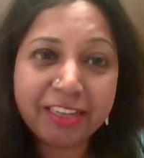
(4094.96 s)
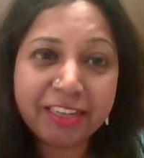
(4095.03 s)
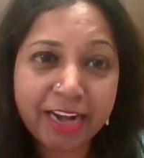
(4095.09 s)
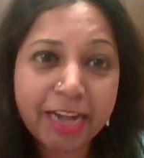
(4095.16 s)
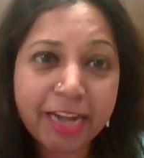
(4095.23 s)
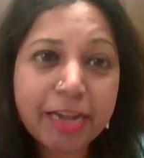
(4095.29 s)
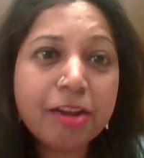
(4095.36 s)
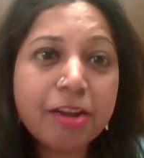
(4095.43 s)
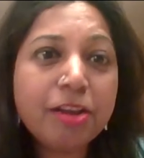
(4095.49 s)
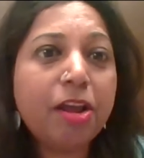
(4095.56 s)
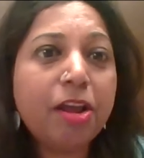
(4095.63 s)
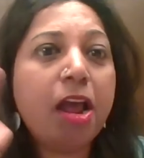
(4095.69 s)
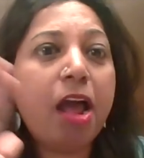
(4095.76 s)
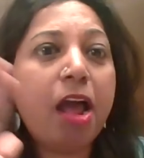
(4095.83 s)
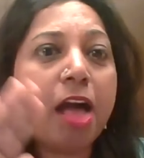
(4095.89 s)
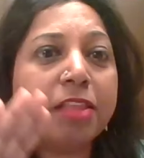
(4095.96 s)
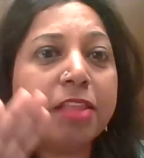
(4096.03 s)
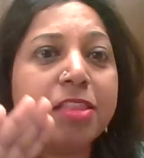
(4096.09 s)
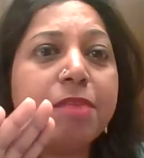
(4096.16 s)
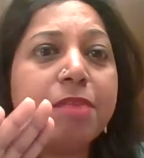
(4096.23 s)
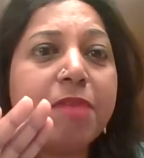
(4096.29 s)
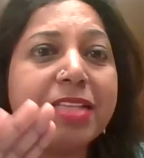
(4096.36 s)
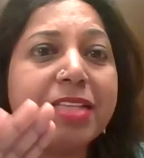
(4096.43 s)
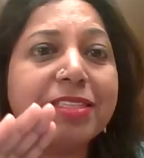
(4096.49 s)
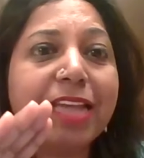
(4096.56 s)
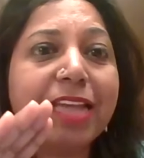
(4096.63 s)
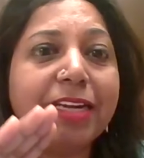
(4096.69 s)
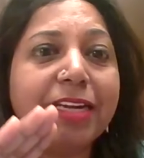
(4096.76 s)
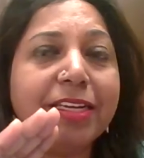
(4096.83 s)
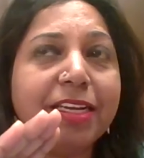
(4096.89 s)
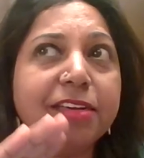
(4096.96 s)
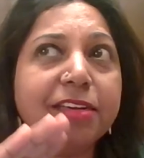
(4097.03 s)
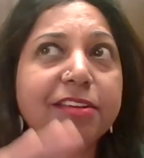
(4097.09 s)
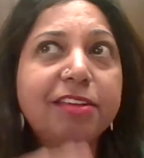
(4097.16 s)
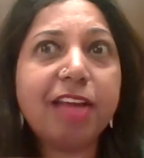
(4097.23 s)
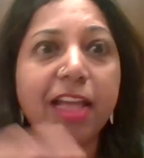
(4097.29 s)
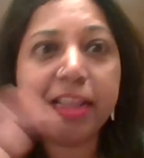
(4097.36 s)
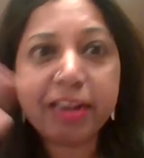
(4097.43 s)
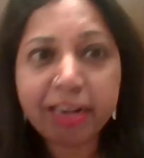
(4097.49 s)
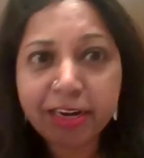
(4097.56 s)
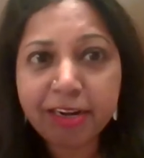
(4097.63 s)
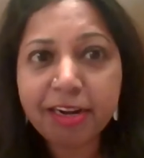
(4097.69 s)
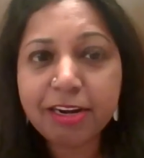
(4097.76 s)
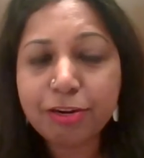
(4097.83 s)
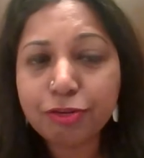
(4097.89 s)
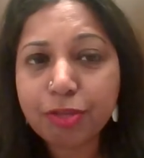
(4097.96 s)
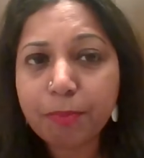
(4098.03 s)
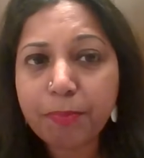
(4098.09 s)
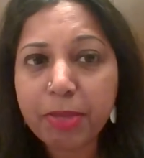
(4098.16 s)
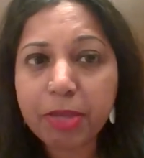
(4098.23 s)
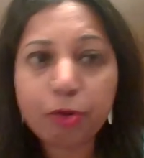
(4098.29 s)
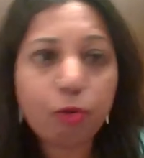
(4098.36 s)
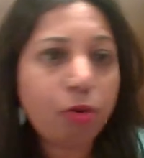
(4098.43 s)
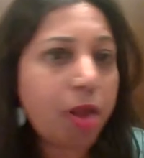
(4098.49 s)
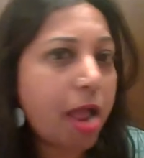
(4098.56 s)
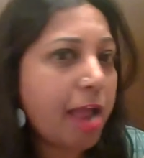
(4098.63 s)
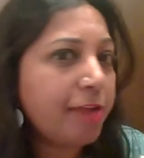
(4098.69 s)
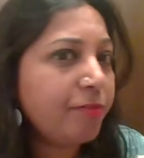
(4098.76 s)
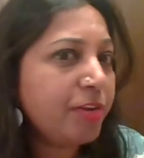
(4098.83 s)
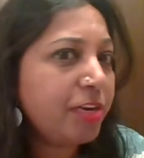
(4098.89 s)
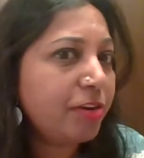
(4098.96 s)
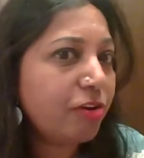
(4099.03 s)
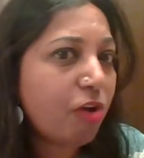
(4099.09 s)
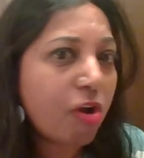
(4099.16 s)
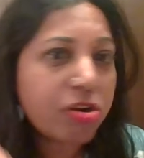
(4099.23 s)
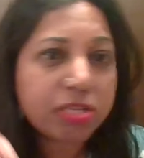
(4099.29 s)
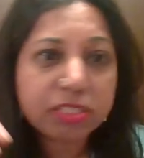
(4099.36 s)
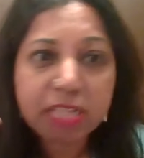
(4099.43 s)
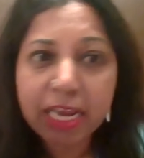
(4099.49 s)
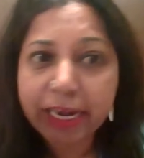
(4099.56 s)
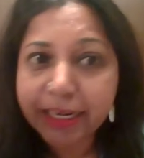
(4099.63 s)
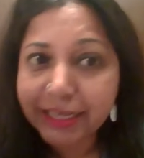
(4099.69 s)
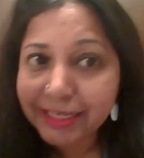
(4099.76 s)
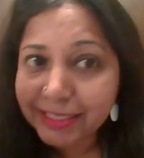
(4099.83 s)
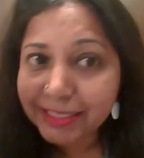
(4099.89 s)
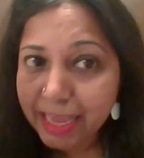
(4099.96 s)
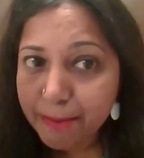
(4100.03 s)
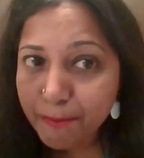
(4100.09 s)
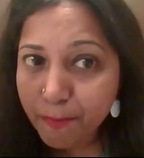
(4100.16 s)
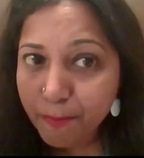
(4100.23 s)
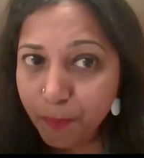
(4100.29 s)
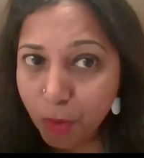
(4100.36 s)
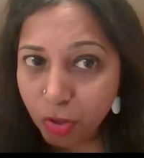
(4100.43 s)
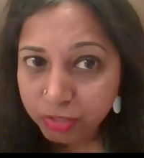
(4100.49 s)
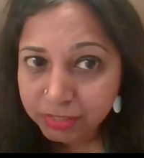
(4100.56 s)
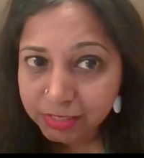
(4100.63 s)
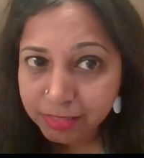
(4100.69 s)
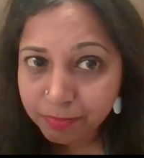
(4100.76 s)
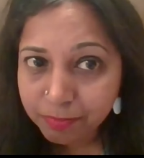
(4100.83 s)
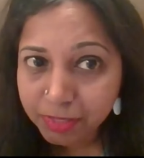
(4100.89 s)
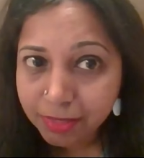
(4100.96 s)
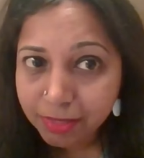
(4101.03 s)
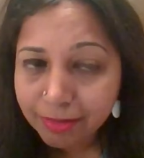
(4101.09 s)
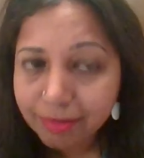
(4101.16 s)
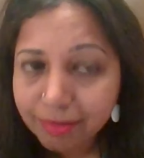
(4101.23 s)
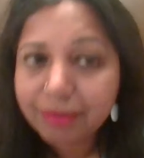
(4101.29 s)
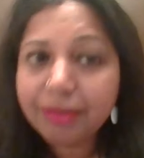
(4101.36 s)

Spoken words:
right? Otherwise, getting directly into the payroll, I will not say it is impossible.